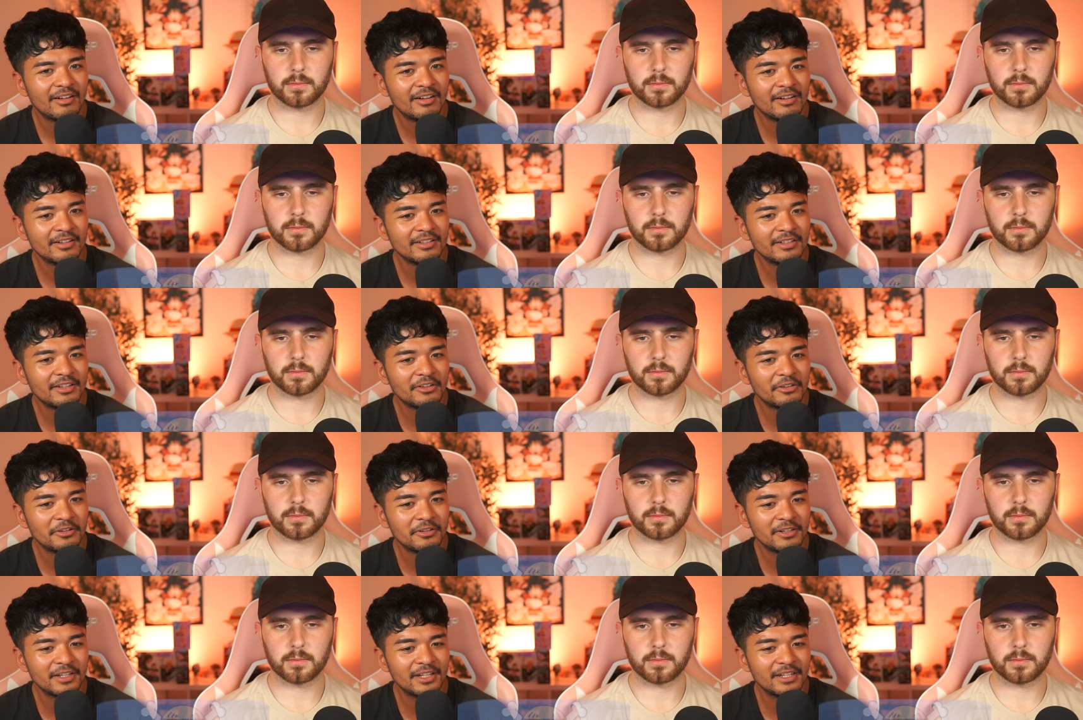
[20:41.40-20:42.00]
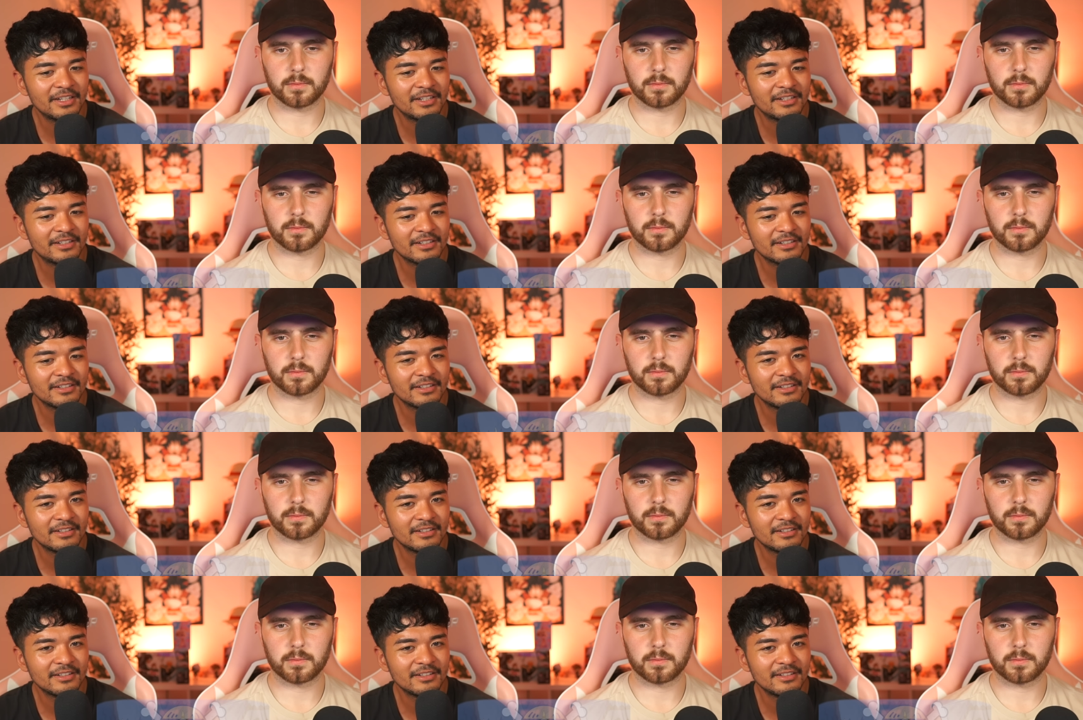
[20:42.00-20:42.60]
Speaker 1: They're all like
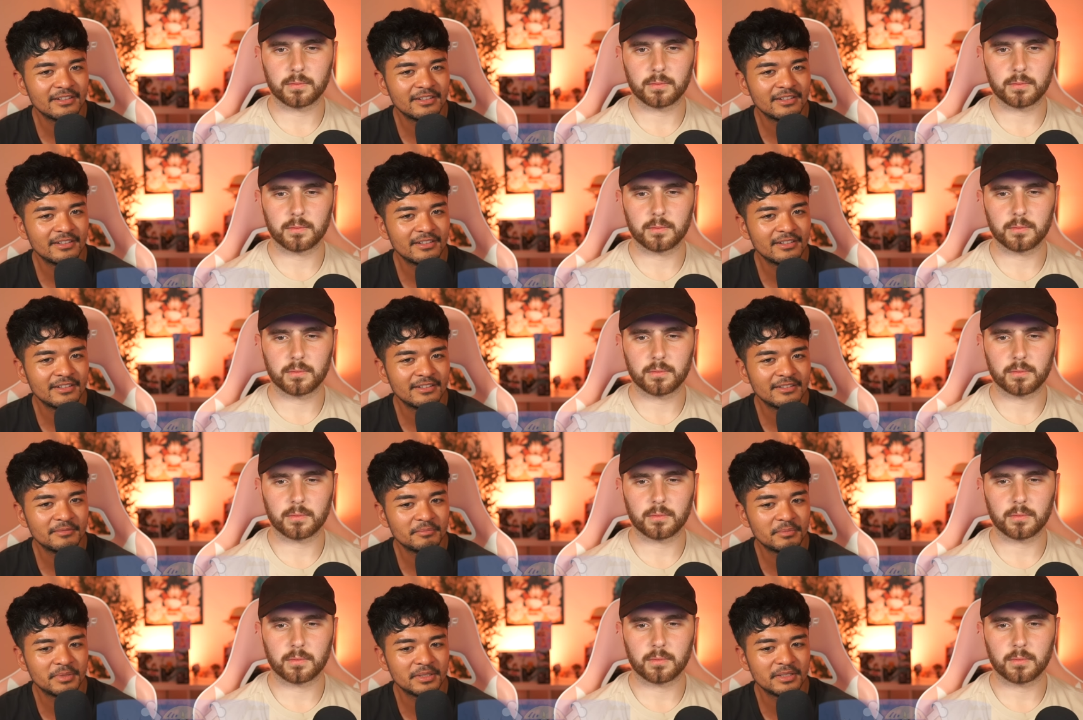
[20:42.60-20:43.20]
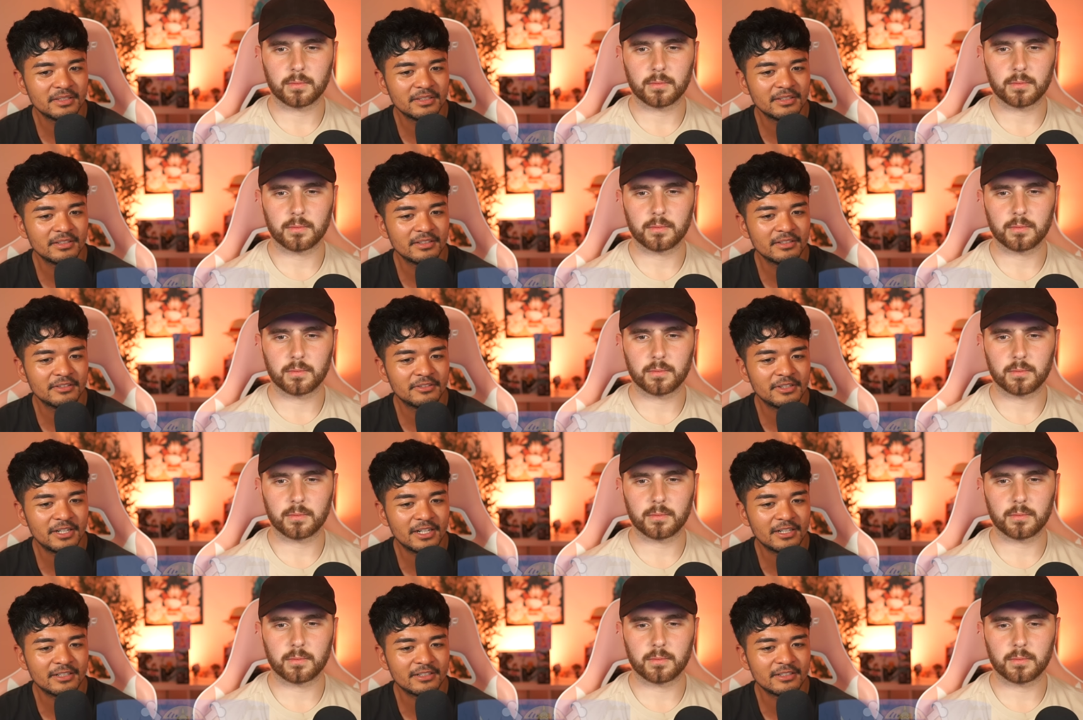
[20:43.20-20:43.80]
the
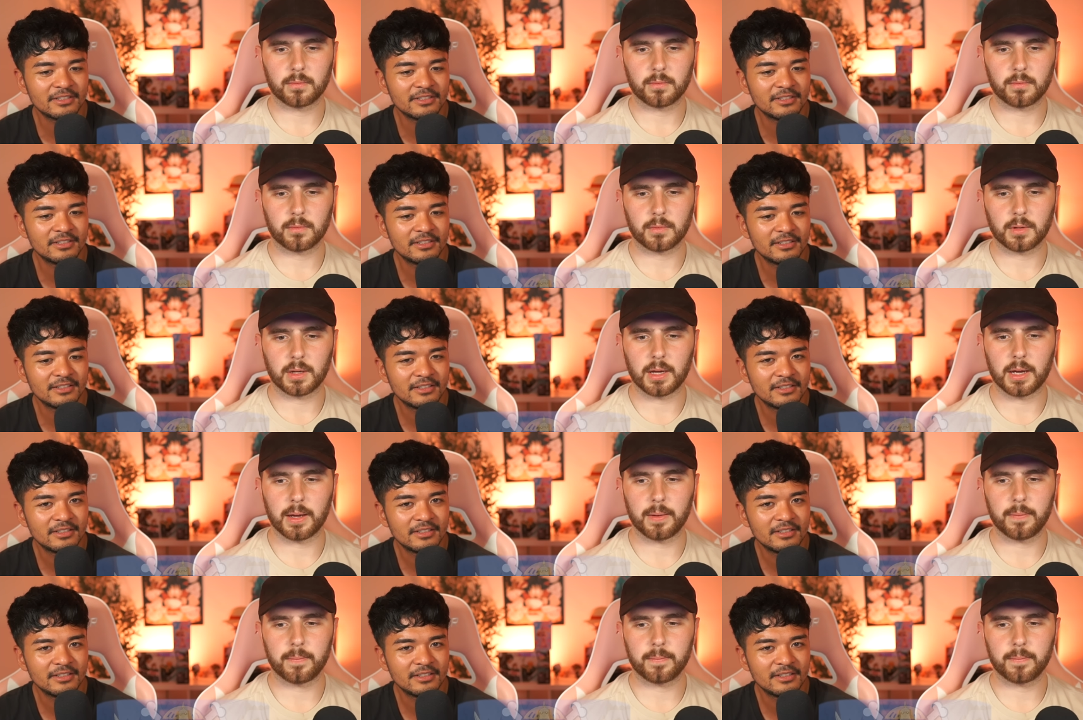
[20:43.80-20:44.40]
cracker. Yeah.